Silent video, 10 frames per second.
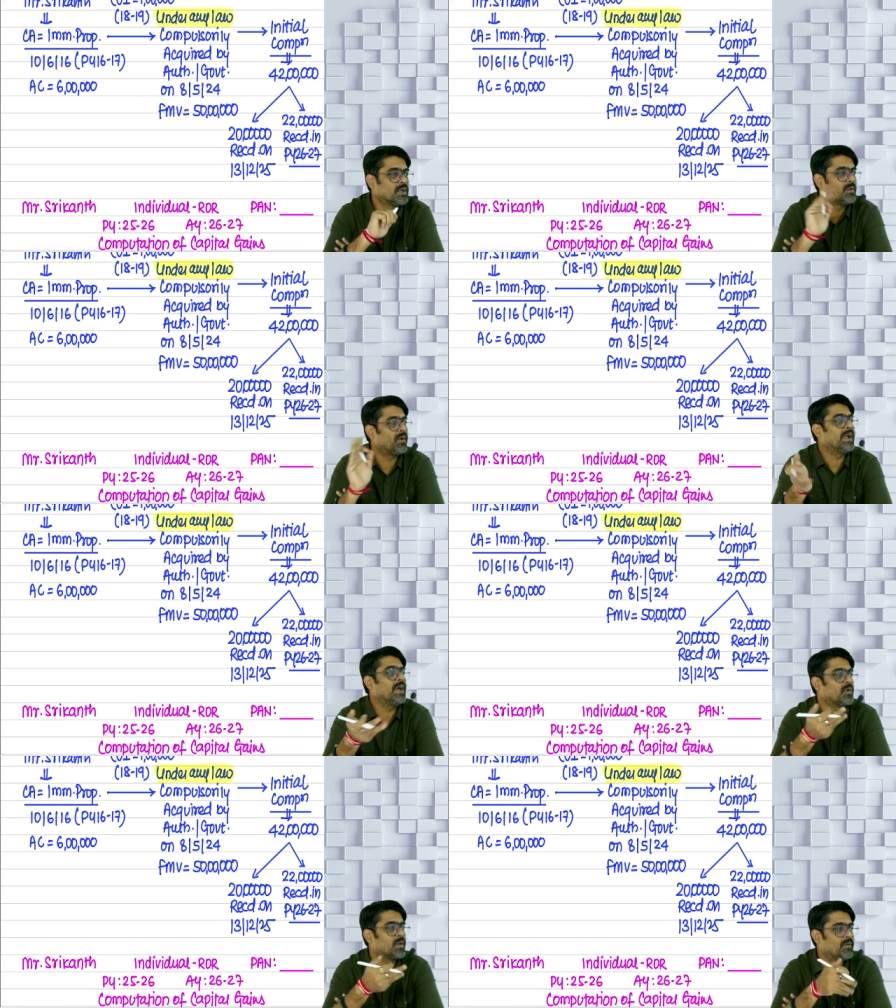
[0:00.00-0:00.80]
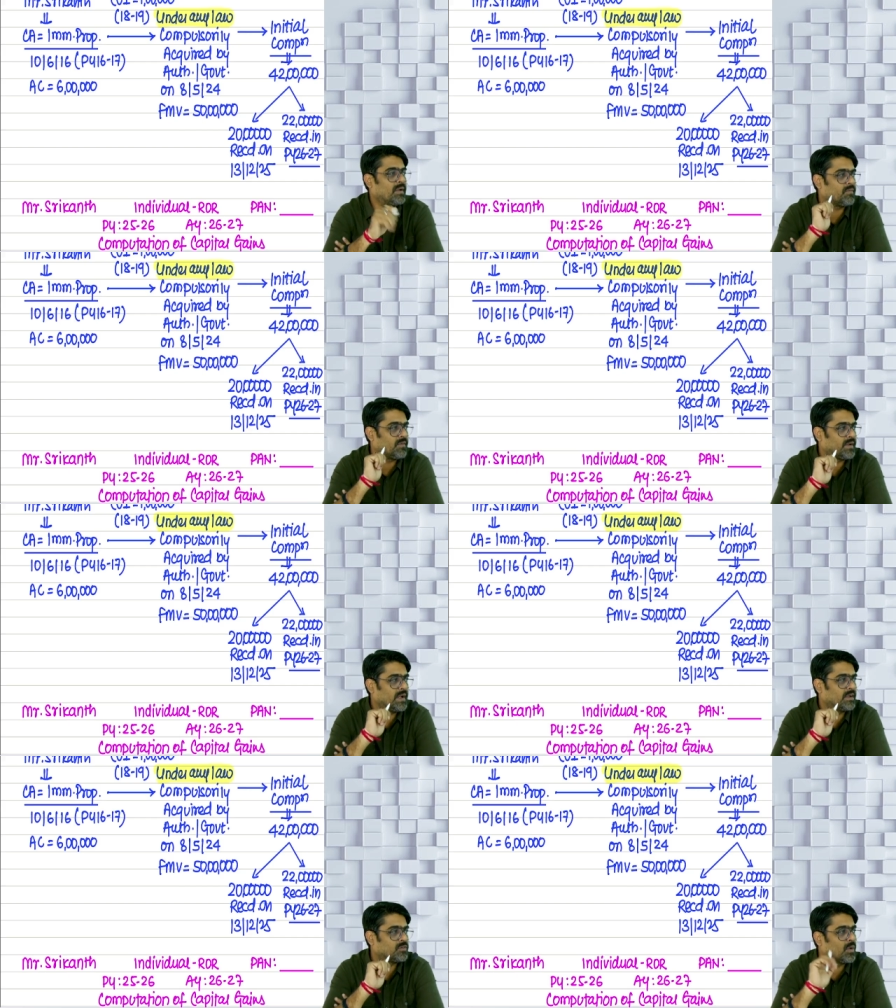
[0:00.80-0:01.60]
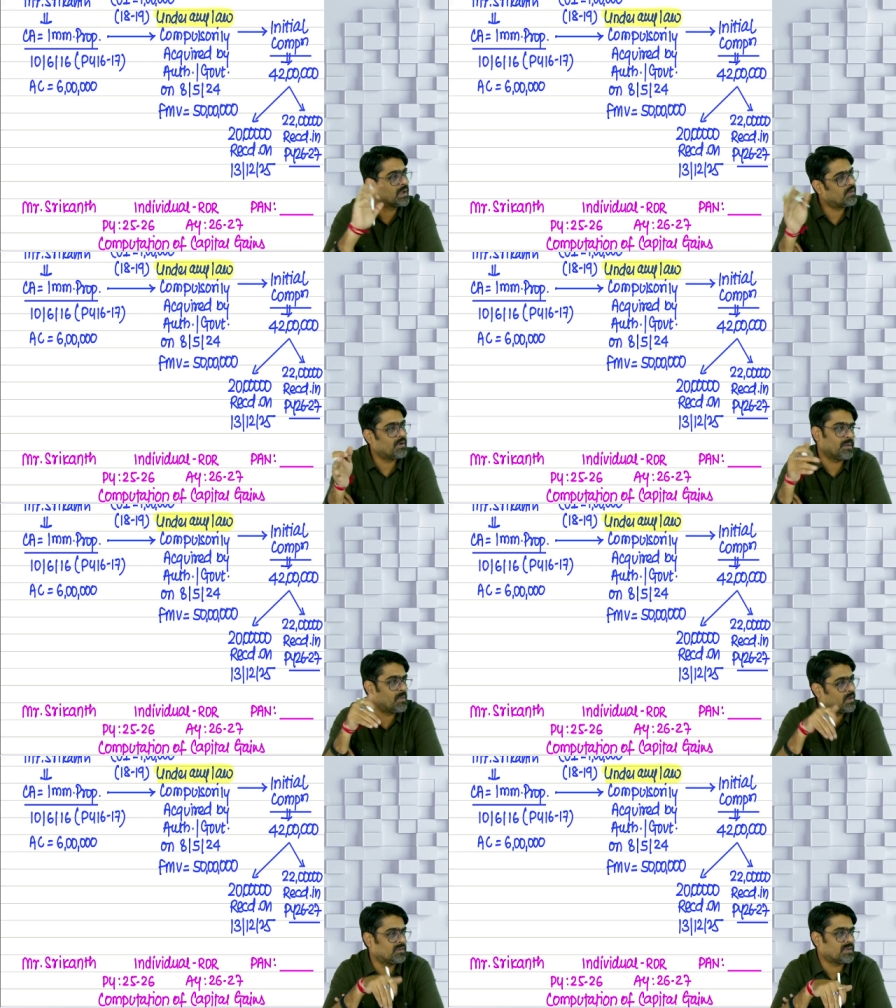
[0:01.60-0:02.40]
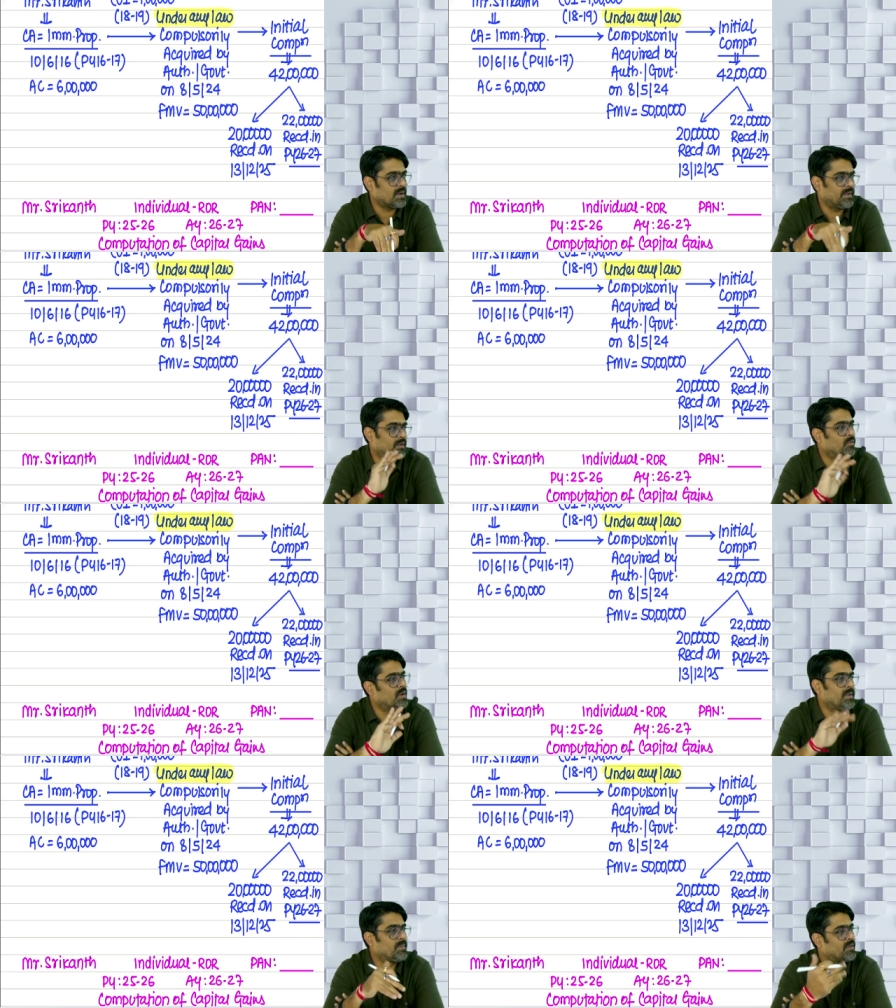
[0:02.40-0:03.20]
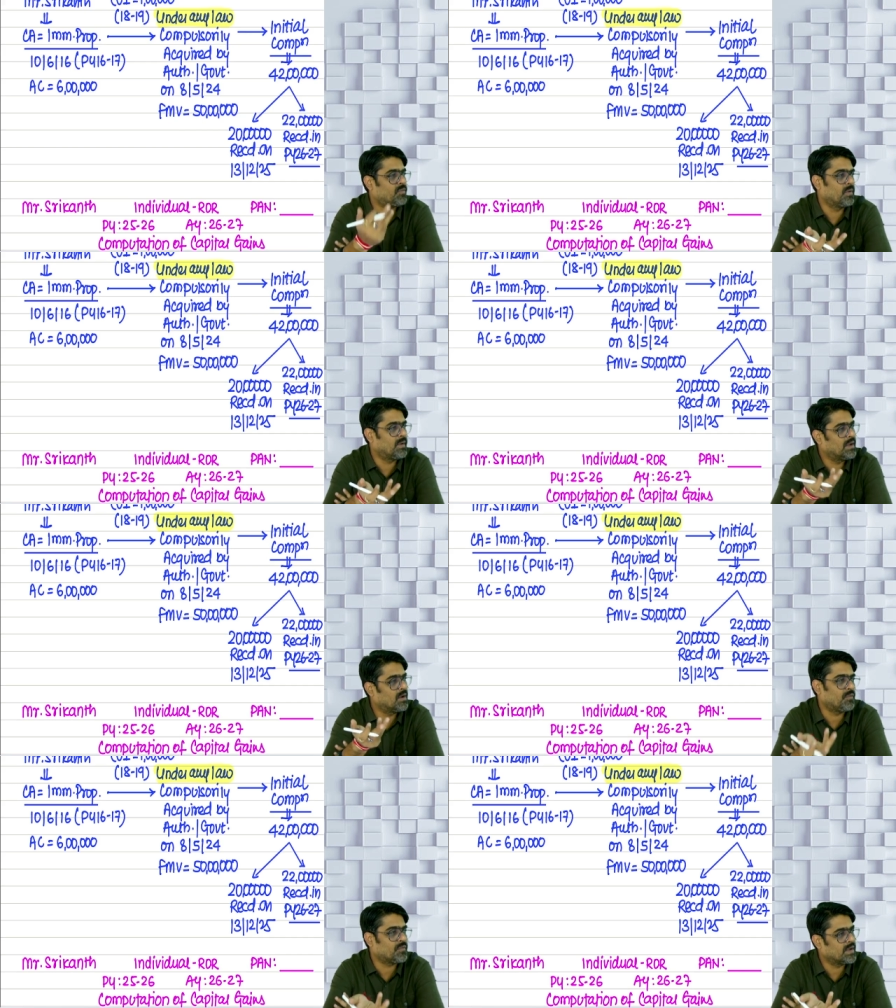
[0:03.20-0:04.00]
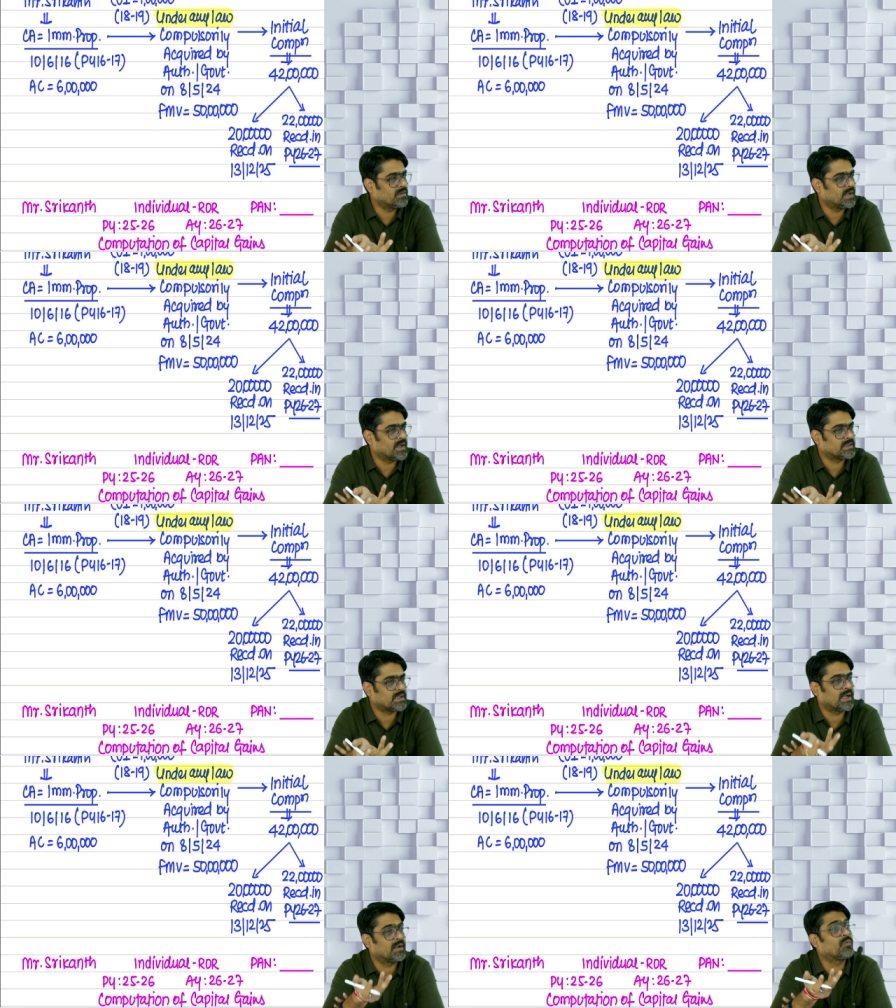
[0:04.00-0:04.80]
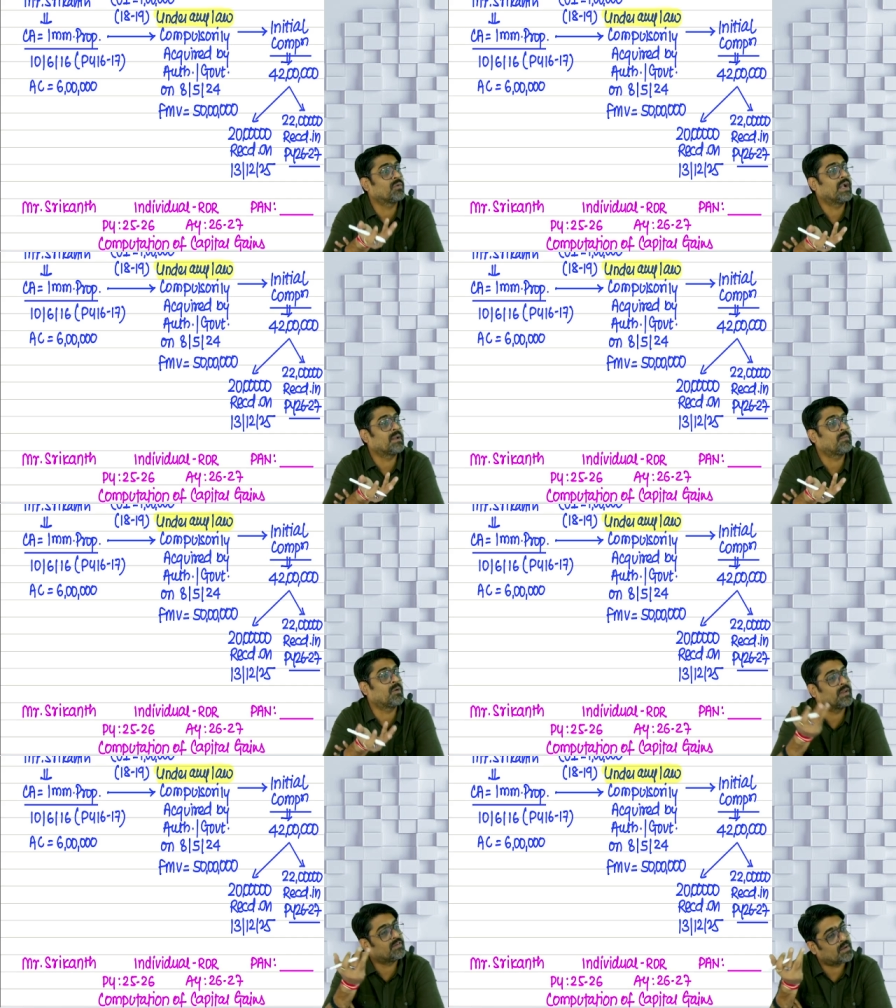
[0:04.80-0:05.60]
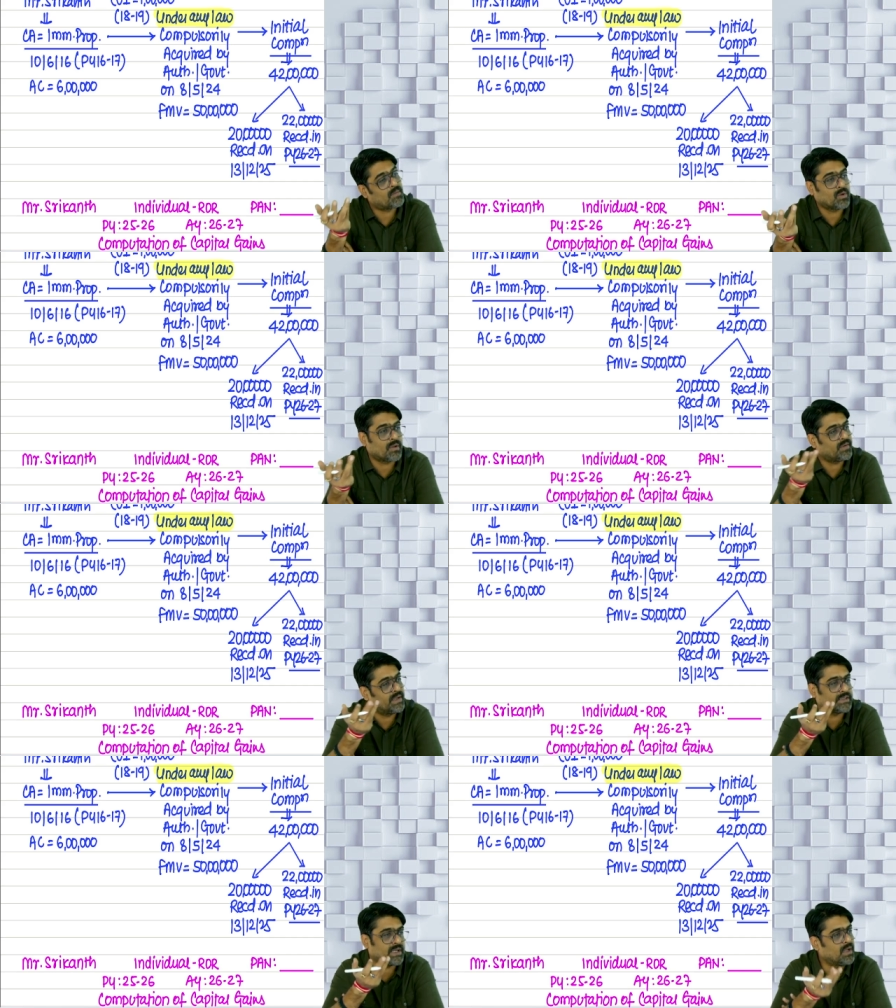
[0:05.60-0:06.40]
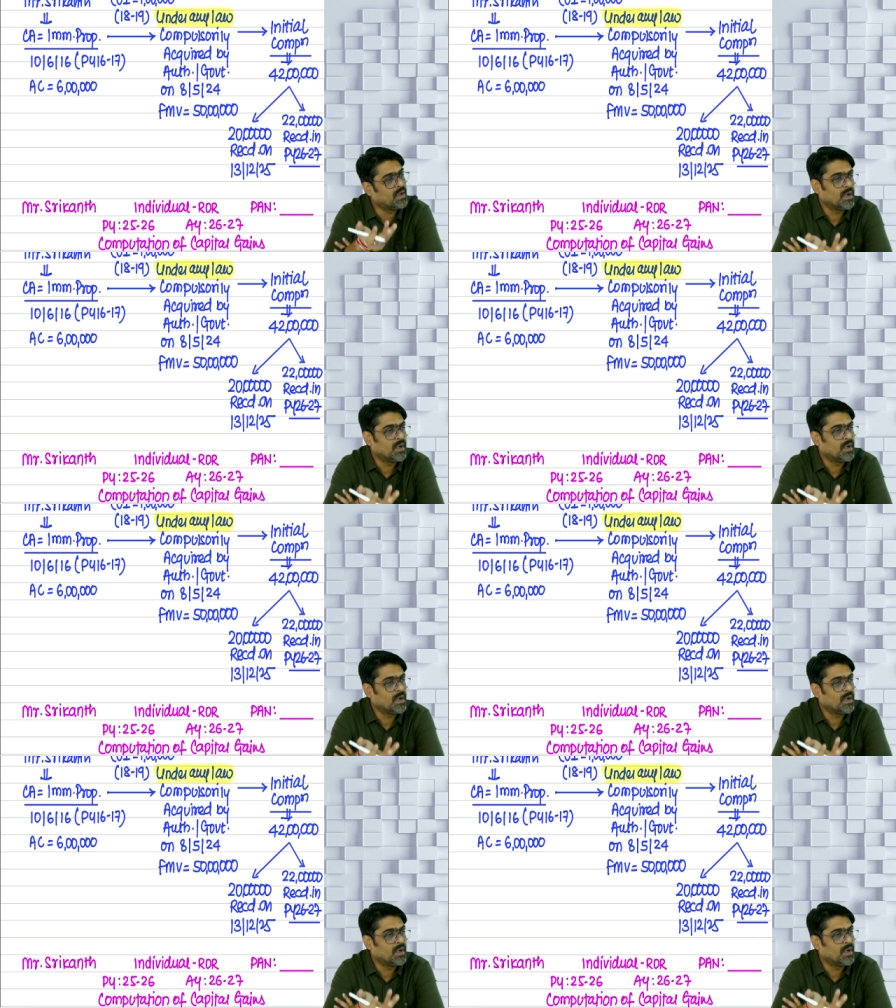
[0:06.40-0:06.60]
Why are you giving 50 lakhs? Whatever amount is coming will be my full value of consideration, and that amount is amount of initial